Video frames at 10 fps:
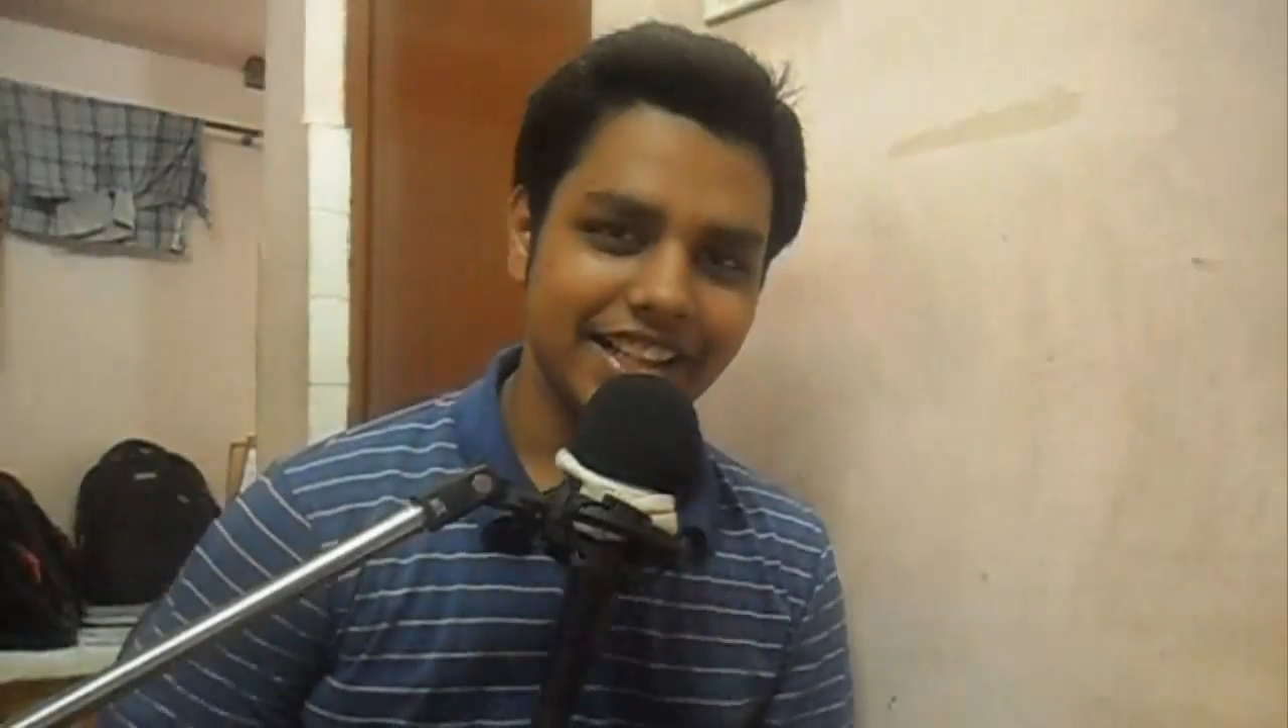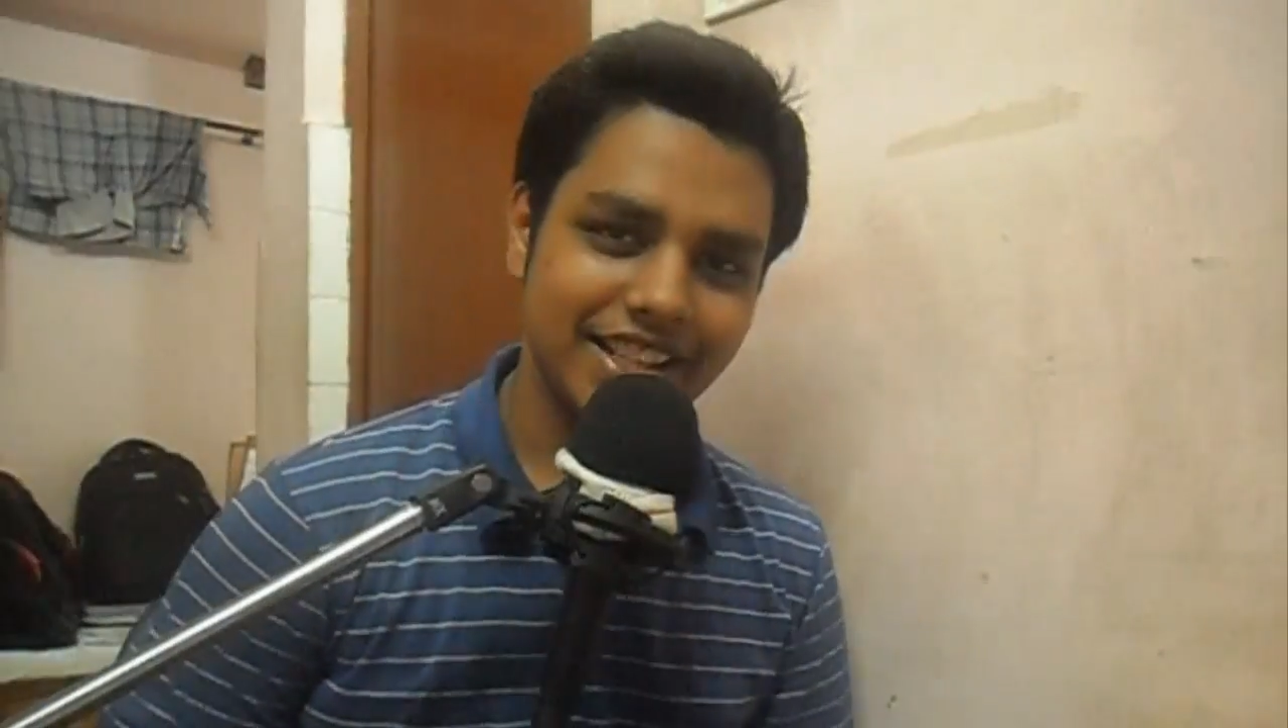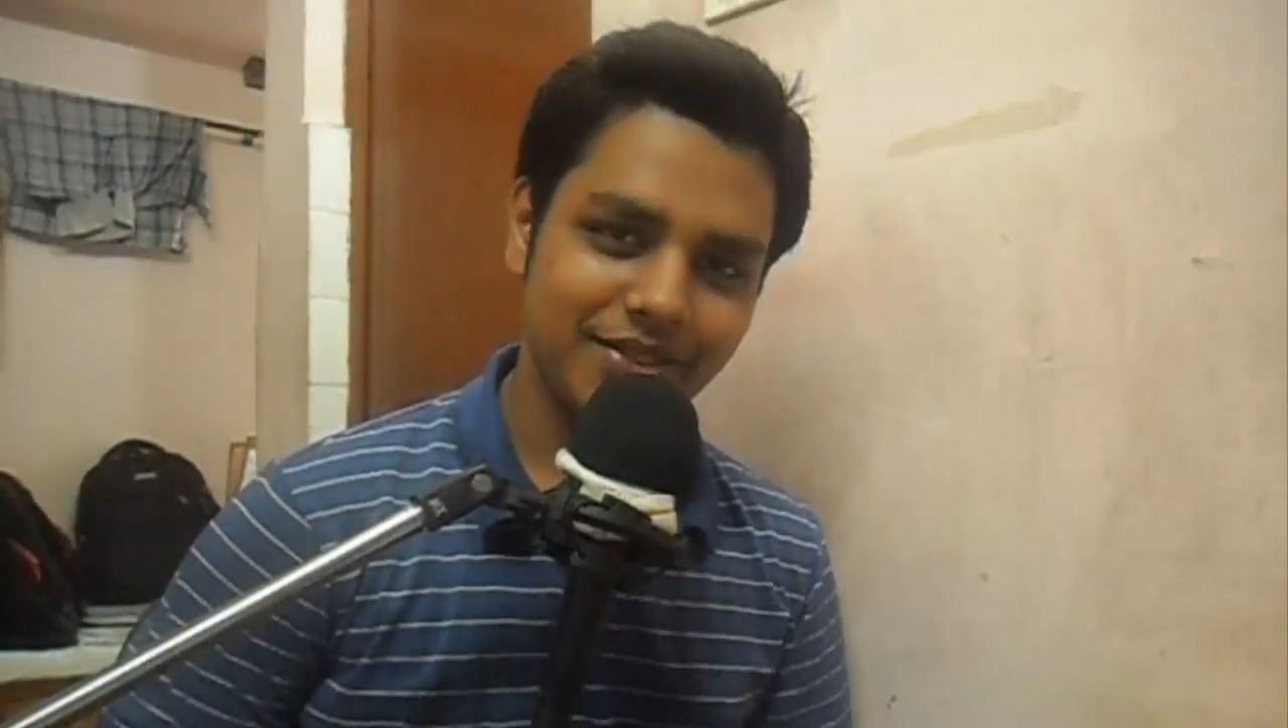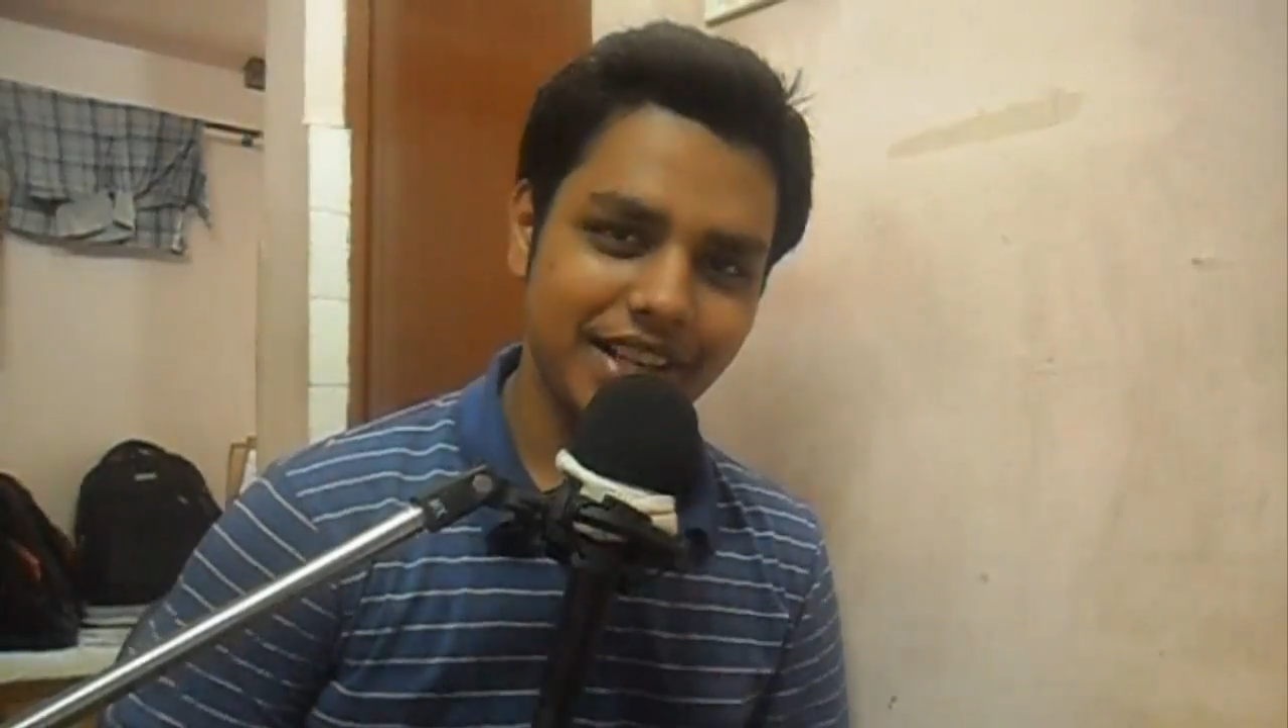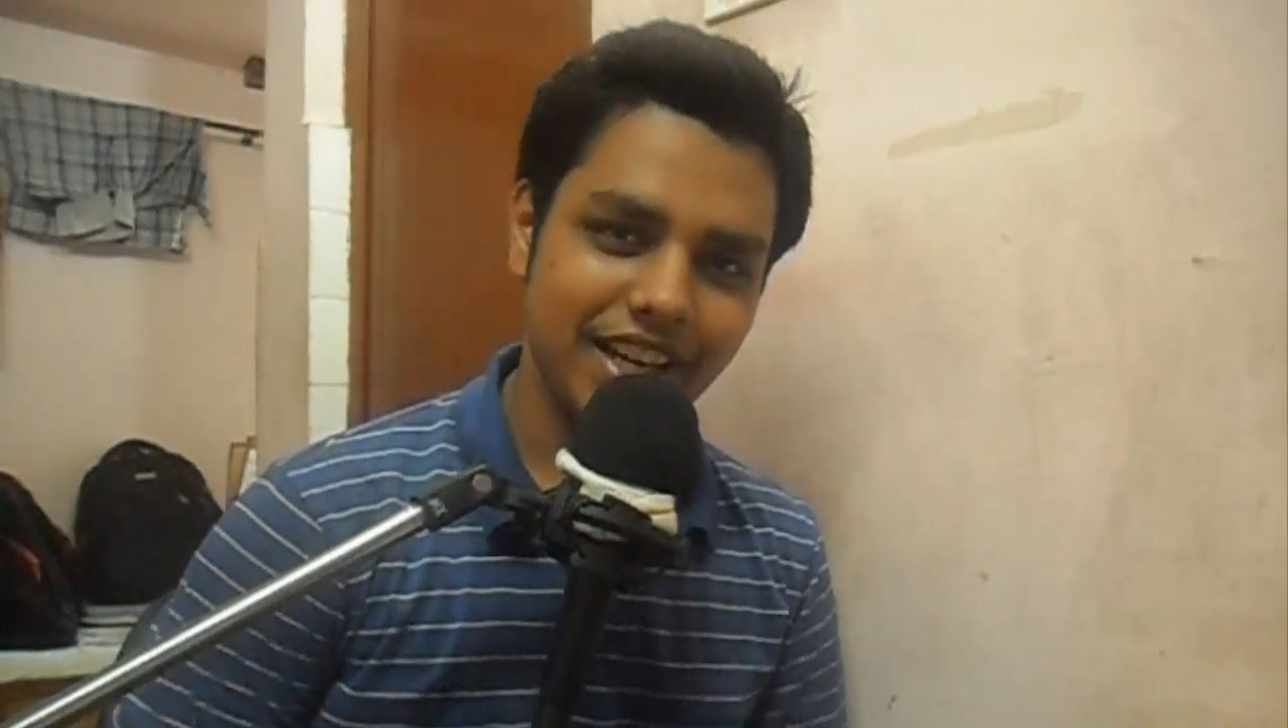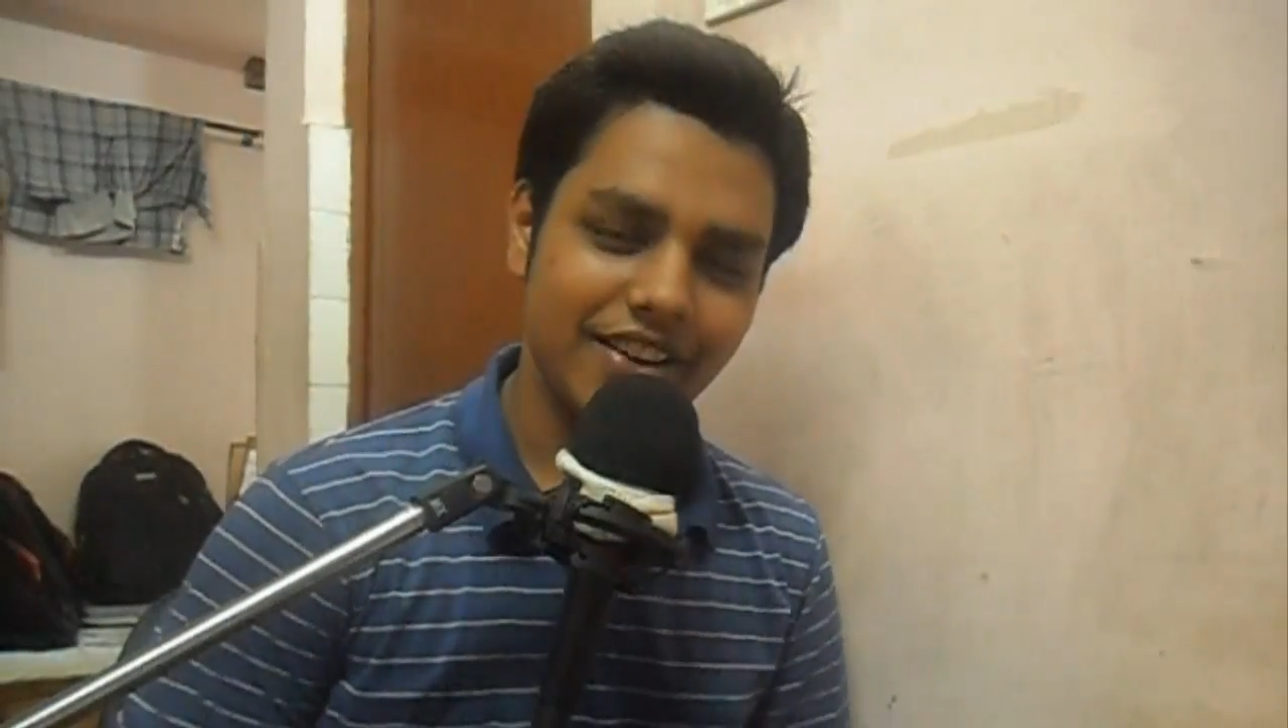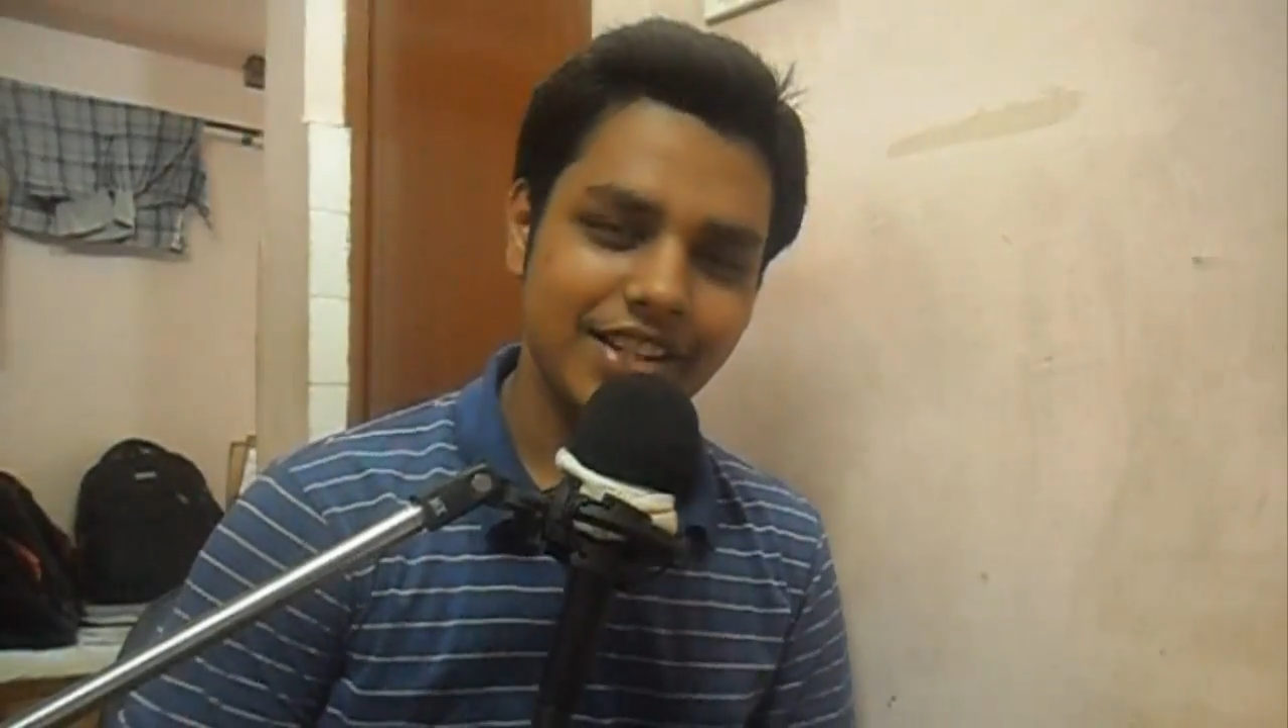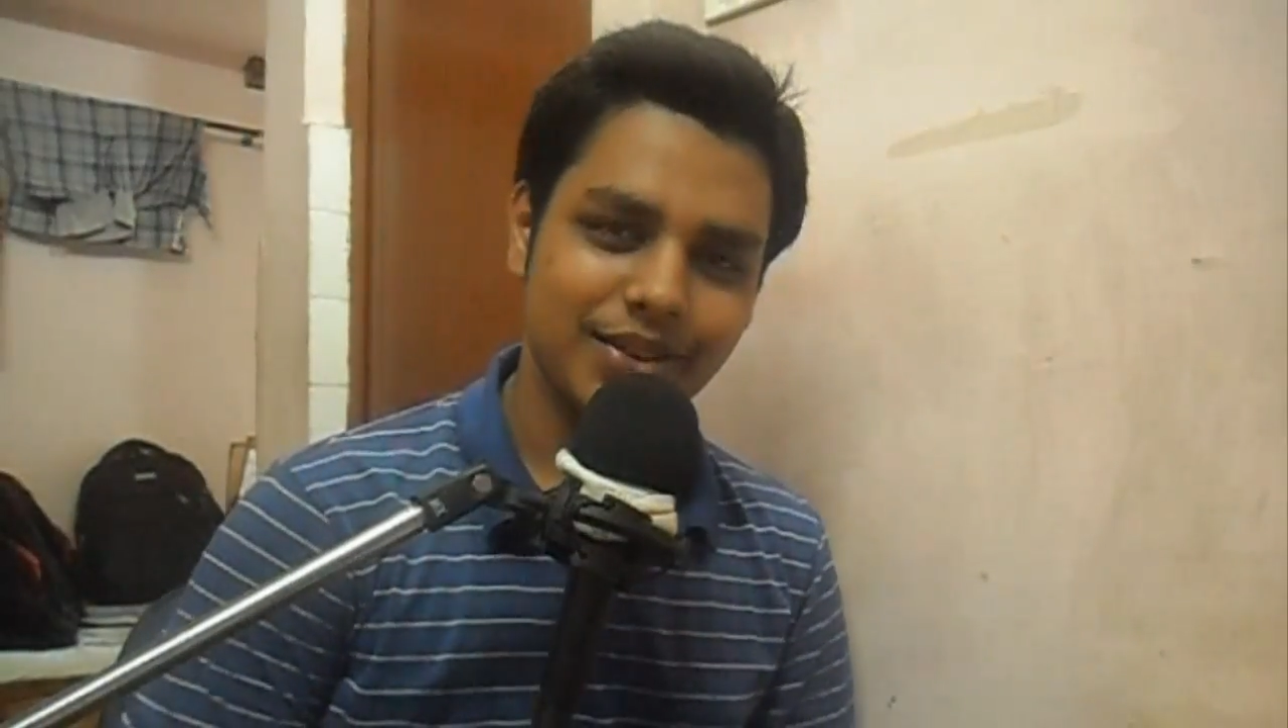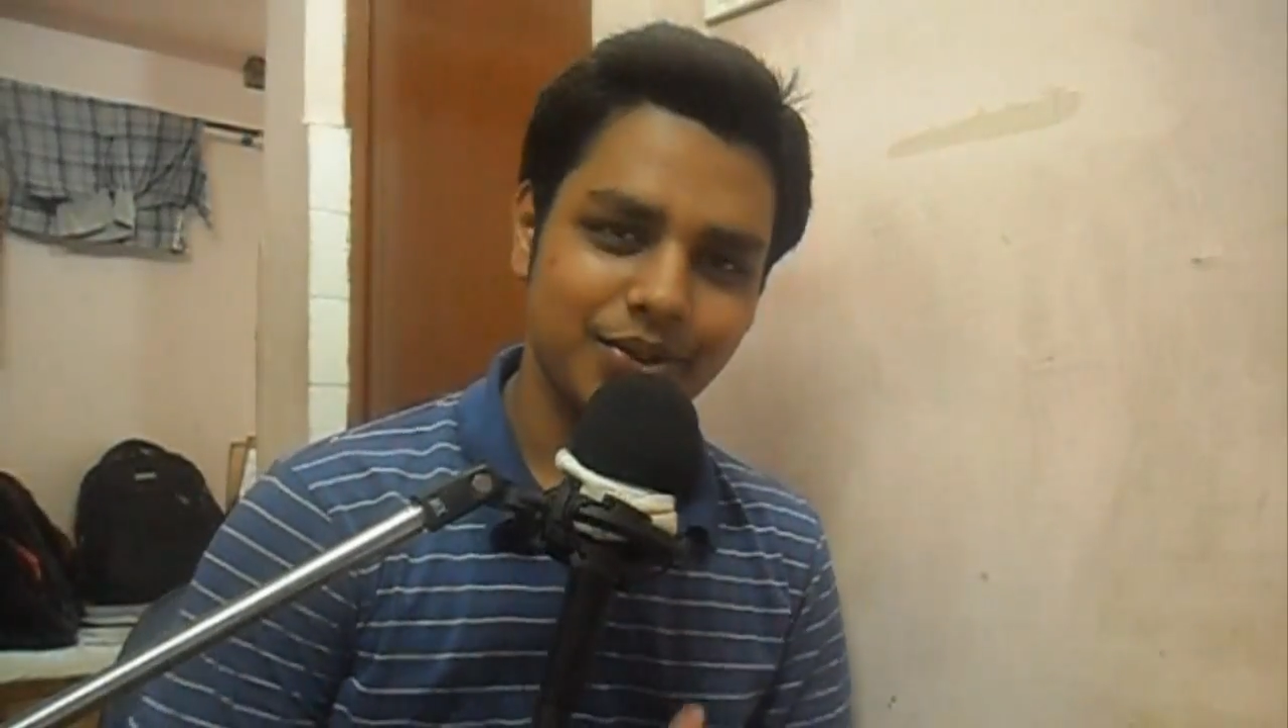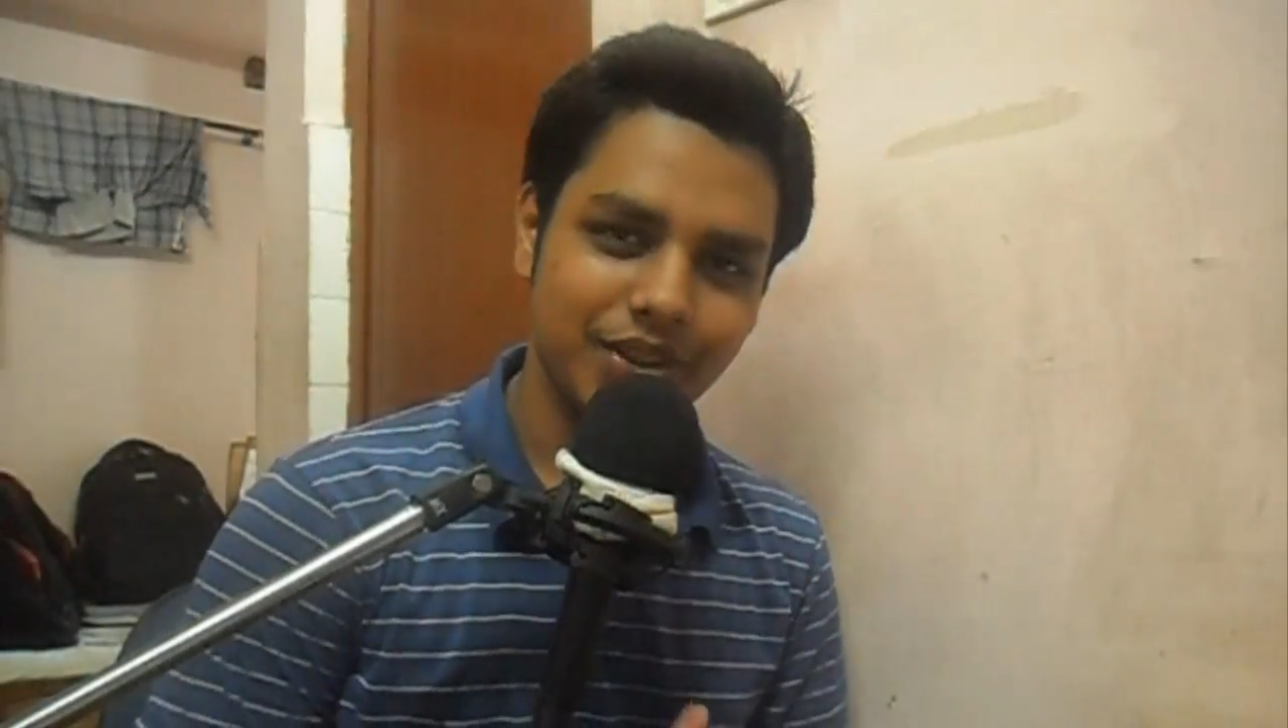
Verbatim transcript: this video is